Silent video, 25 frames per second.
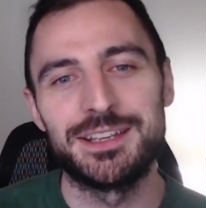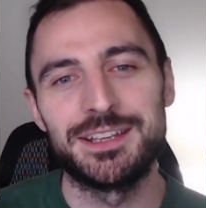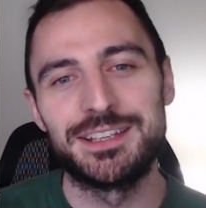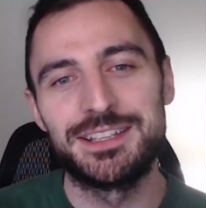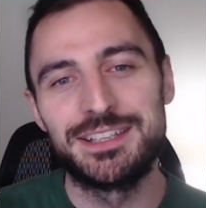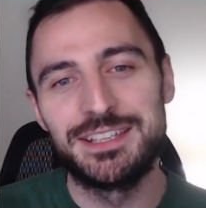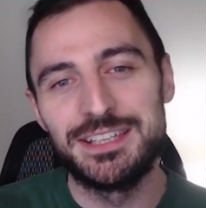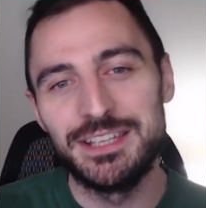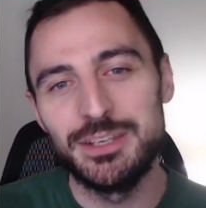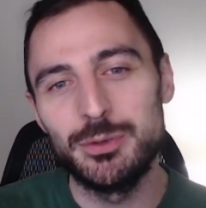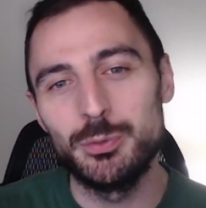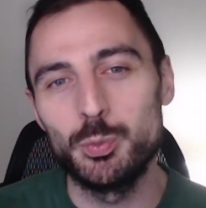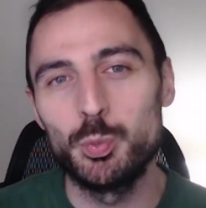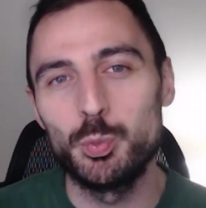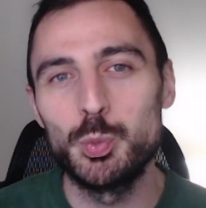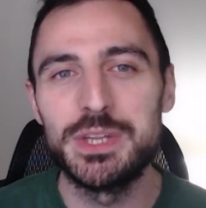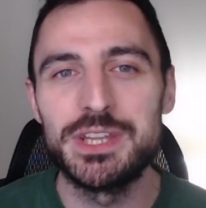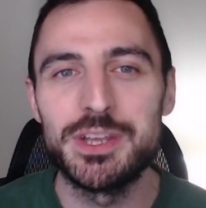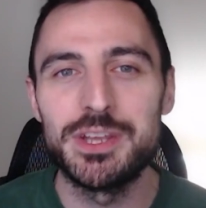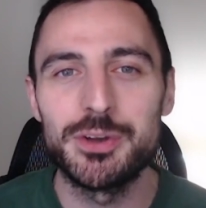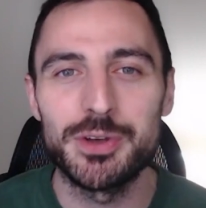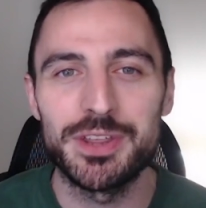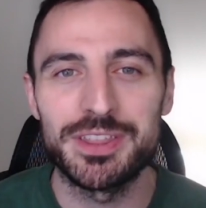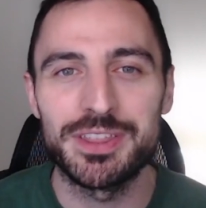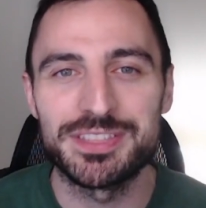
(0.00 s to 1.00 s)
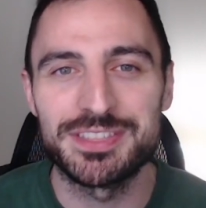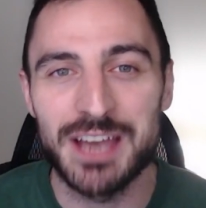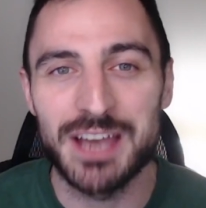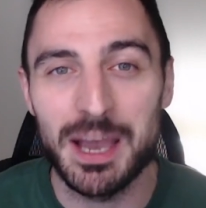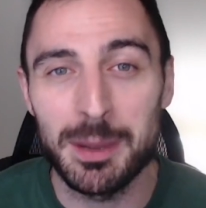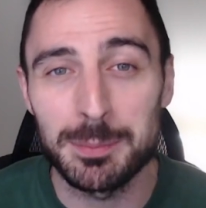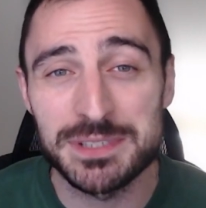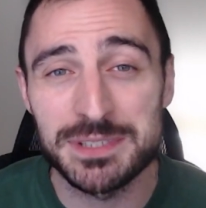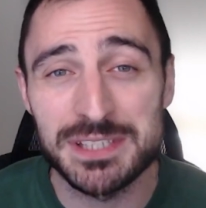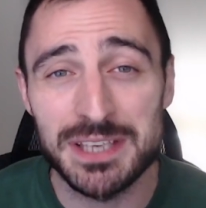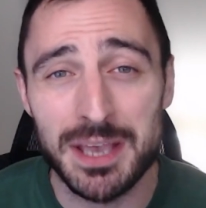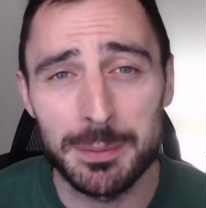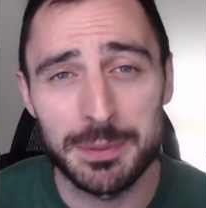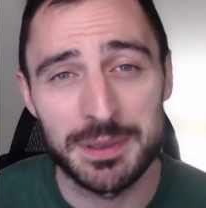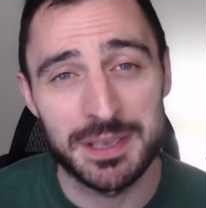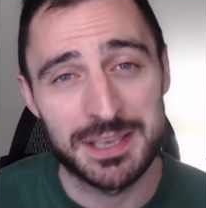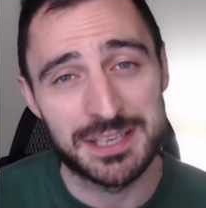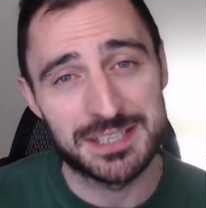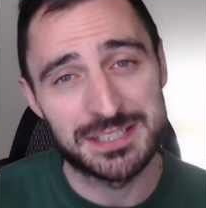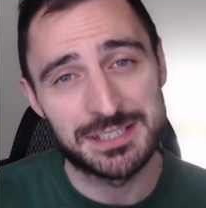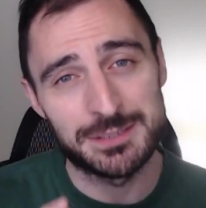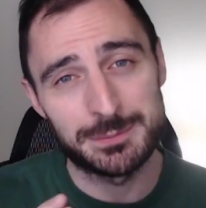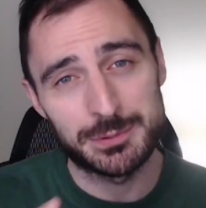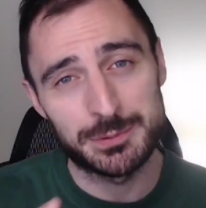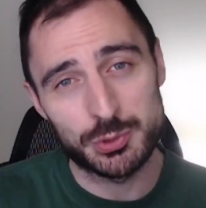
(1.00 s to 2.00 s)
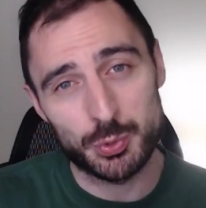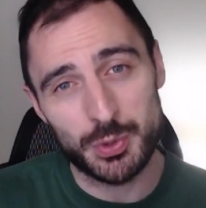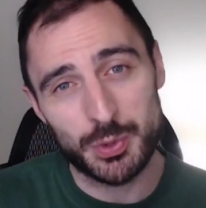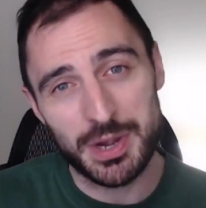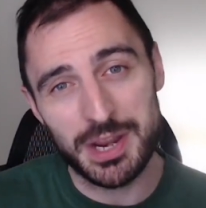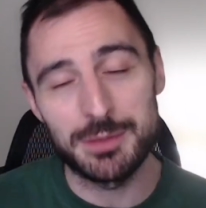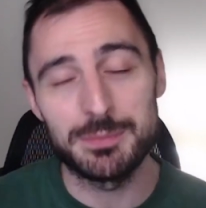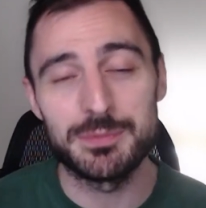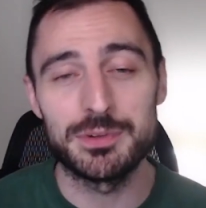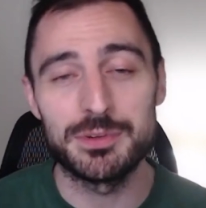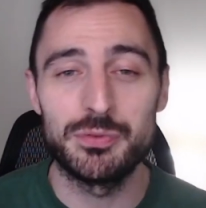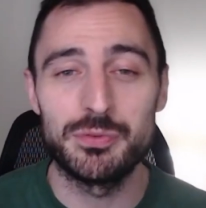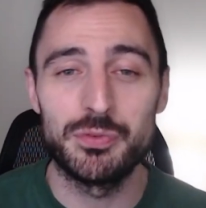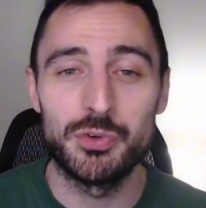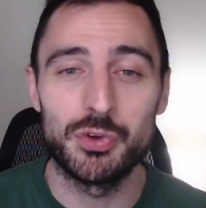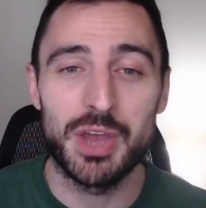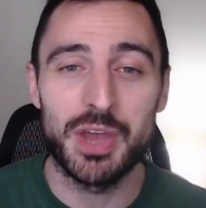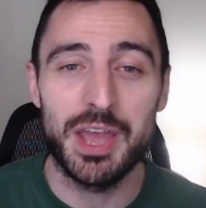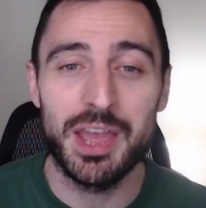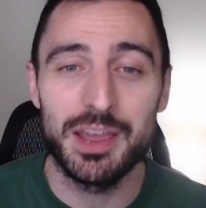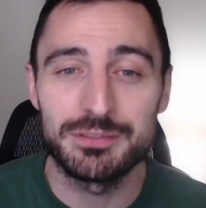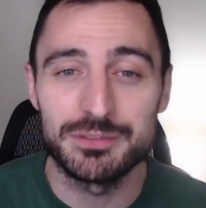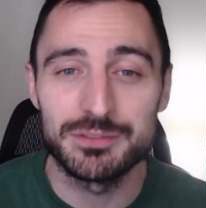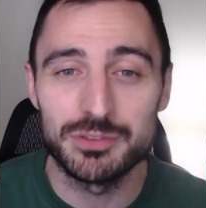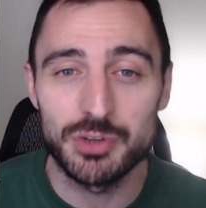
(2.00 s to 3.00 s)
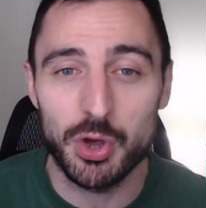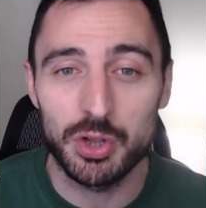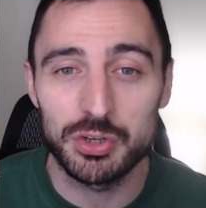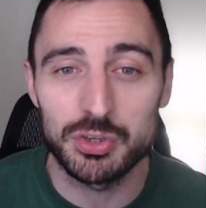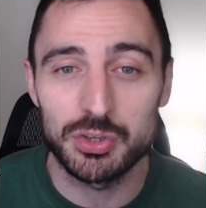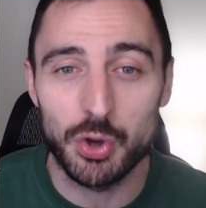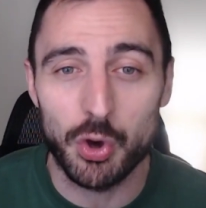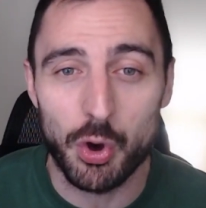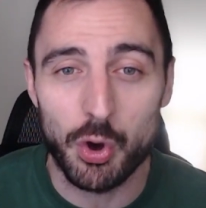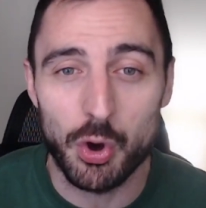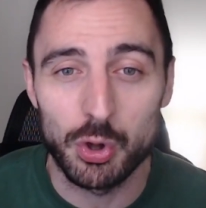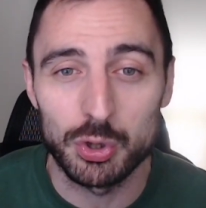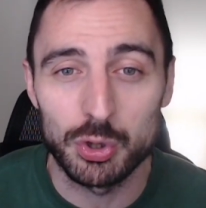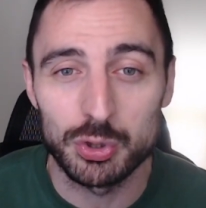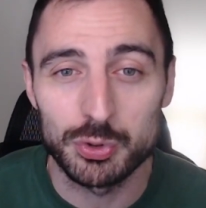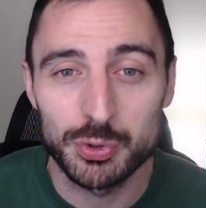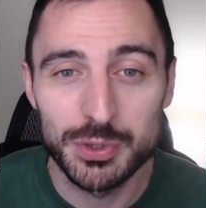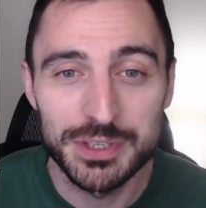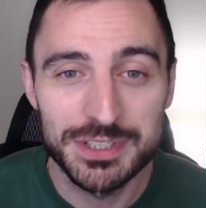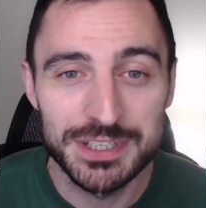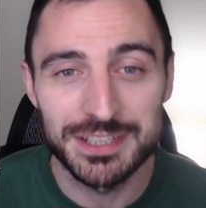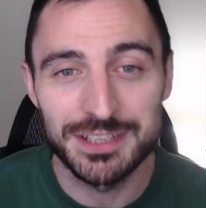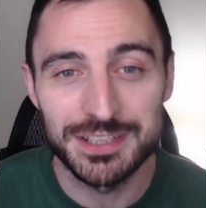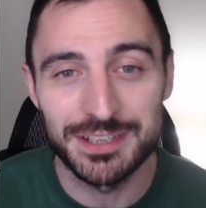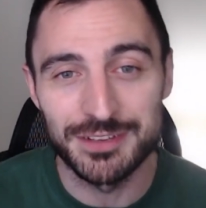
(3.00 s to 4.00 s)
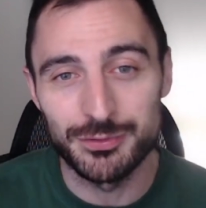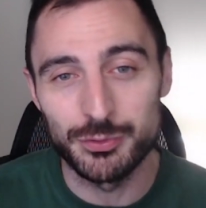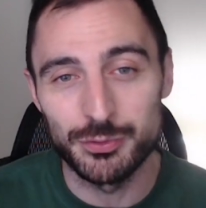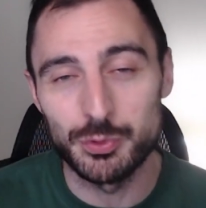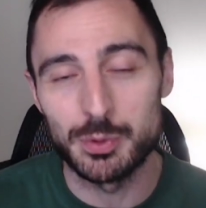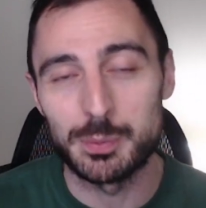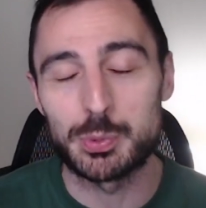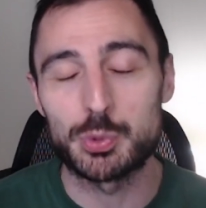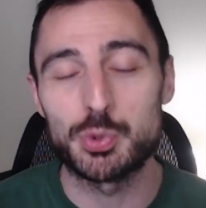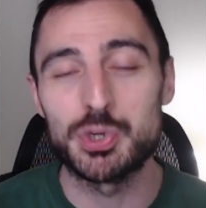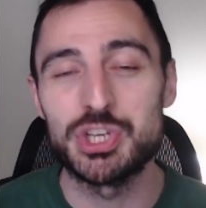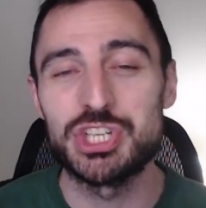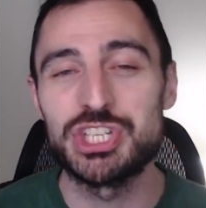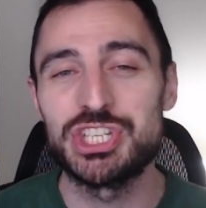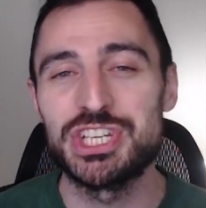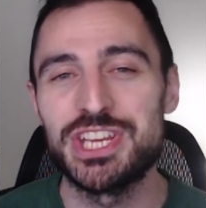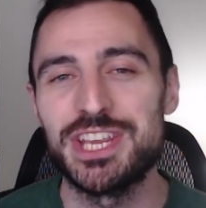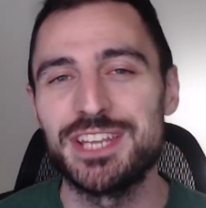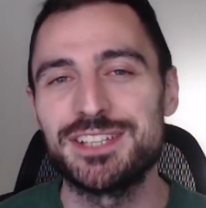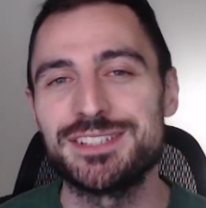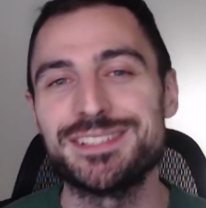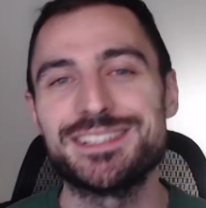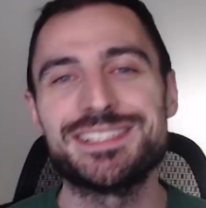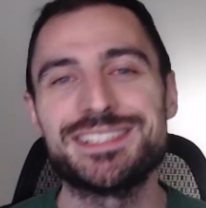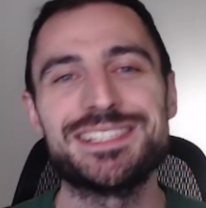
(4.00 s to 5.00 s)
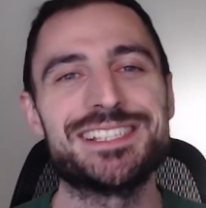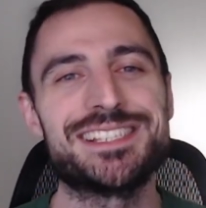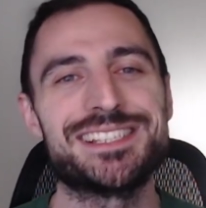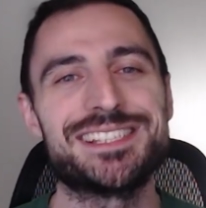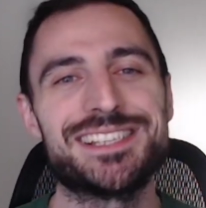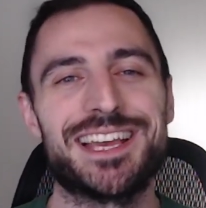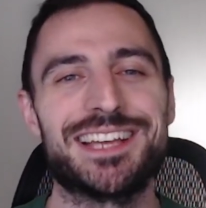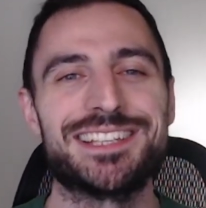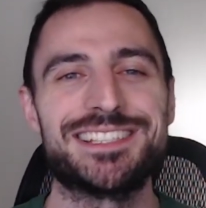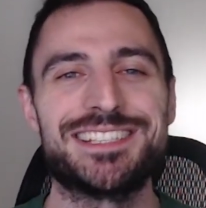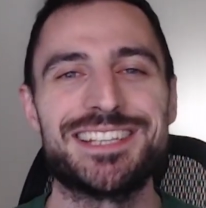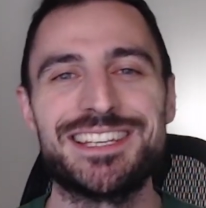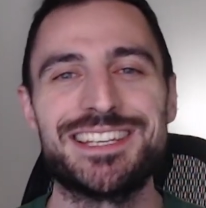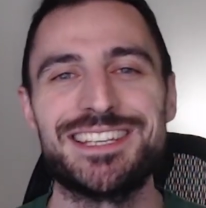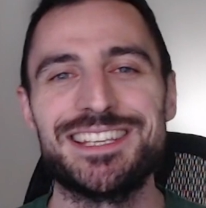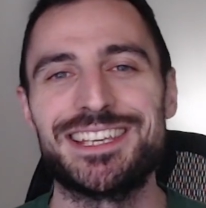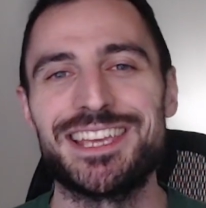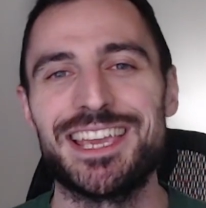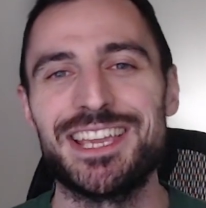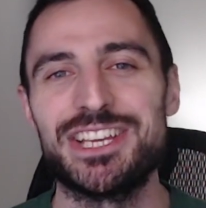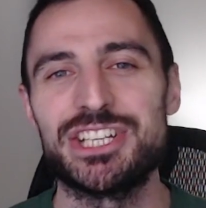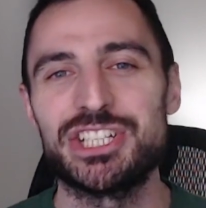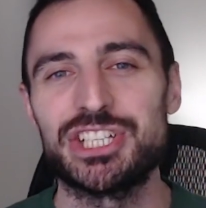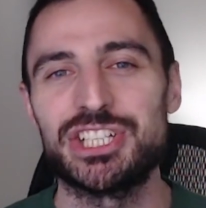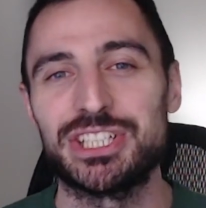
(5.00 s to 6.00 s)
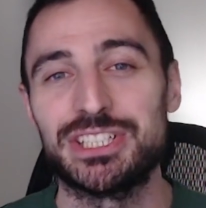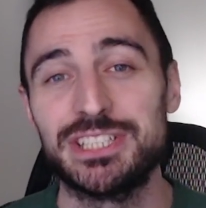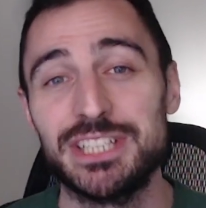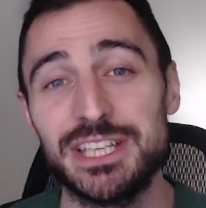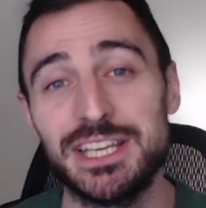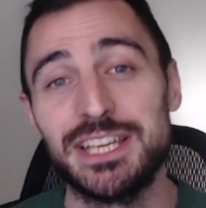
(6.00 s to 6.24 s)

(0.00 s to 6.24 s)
Give video a thumbs up, subscribe if you have not already, if you appreciate this dedication.